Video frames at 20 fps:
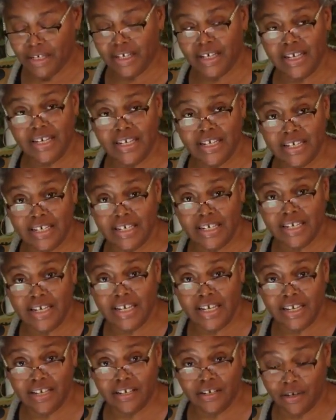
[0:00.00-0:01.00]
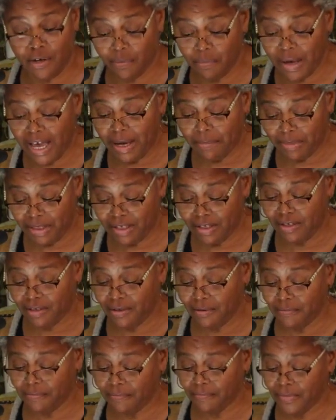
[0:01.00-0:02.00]
He didn't need no
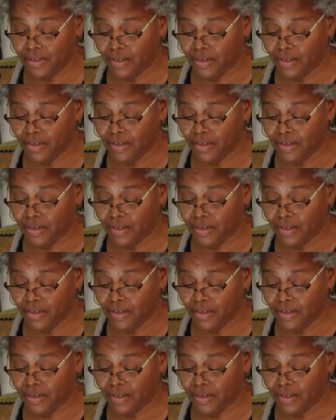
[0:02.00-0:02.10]
baptism.